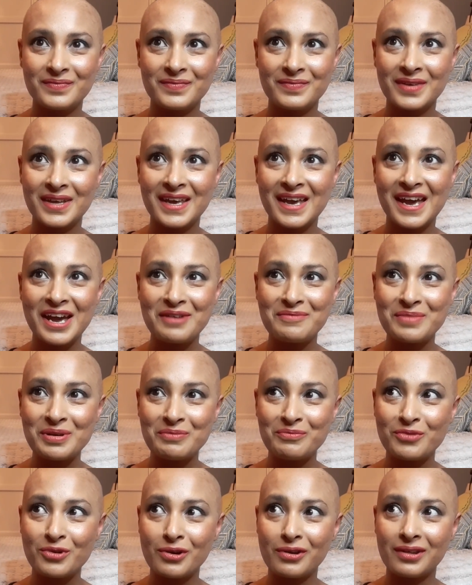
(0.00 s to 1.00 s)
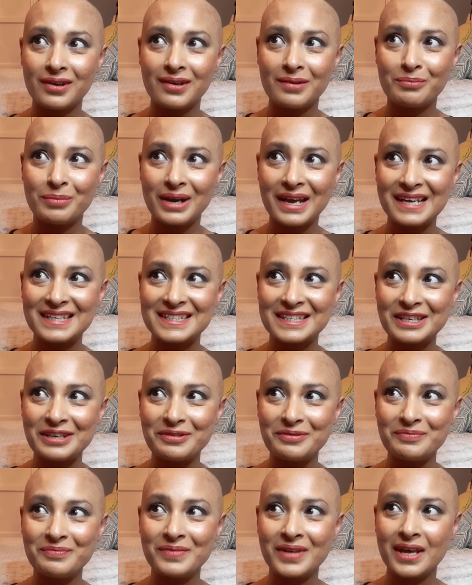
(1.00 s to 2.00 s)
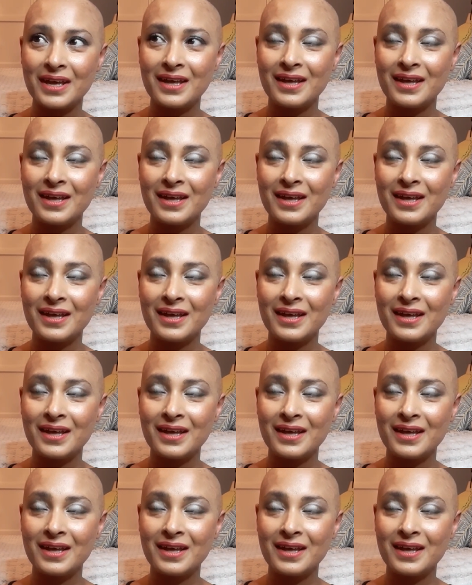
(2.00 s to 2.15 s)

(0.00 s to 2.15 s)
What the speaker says: Yeah, my brother, bless him,